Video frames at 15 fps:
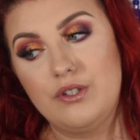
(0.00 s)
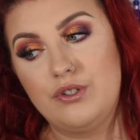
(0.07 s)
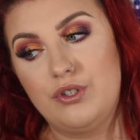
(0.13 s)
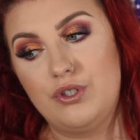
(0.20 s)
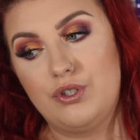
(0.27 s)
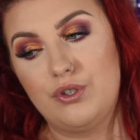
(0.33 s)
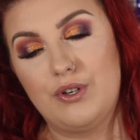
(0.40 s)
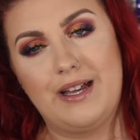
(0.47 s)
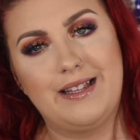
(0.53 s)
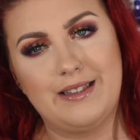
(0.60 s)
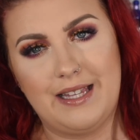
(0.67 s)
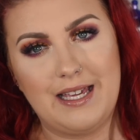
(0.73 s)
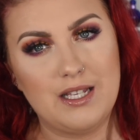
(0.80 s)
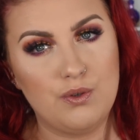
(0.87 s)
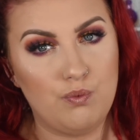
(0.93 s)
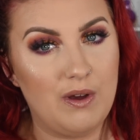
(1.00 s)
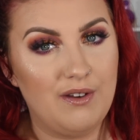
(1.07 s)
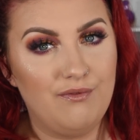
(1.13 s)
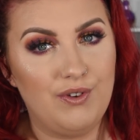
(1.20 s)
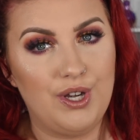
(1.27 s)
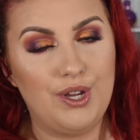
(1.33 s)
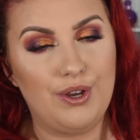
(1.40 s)
to do at least
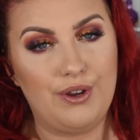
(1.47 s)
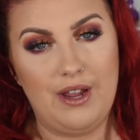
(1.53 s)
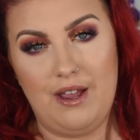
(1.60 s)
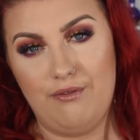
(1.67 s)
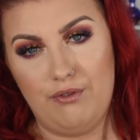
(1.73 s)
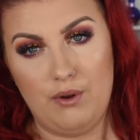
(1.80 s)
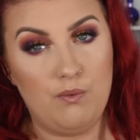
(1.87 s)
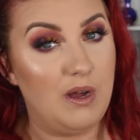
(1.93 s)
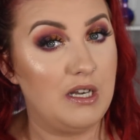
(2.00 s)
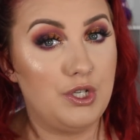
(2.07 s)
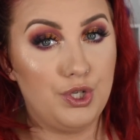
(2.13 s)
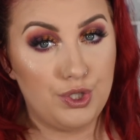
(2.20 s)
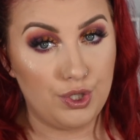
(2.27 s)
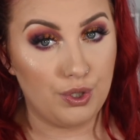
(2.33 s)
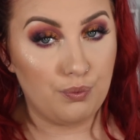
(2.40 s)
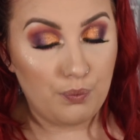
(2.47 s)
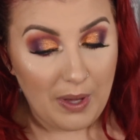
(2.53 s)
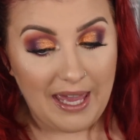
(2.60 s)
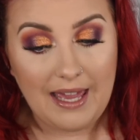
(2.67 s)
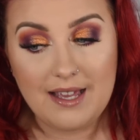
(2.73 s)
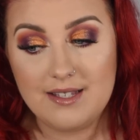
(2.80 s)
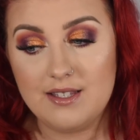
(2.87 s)
one video every 1 to 2
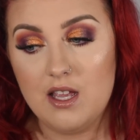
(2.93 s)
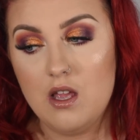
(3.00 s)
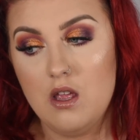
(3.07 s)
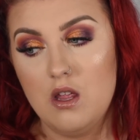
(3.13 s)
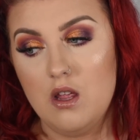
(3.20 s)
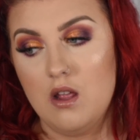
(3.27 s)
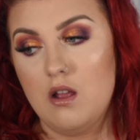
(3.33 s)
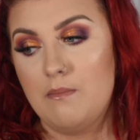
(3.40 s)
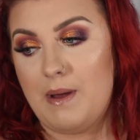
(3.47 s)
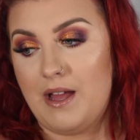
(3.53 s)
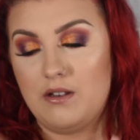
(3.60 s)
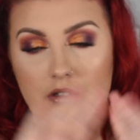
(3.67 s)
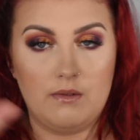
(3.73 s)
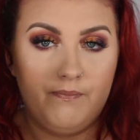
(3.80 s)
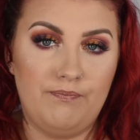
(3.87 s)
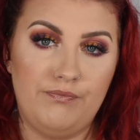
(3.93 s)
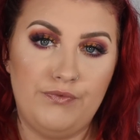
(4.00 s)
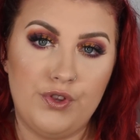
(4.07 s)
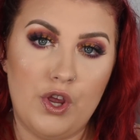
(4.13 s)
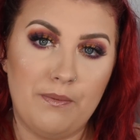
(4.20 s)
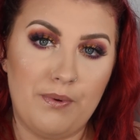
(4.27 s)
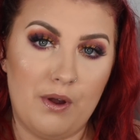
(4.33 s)
weeks, but
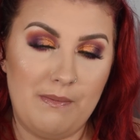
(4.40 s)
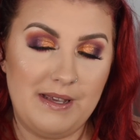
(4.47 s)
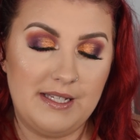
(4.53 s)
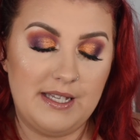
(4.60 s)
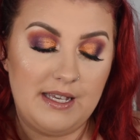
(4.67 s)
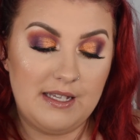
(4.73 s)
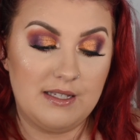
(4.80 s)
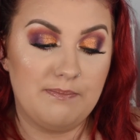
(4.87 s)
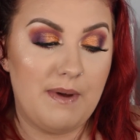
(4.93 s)
no promises.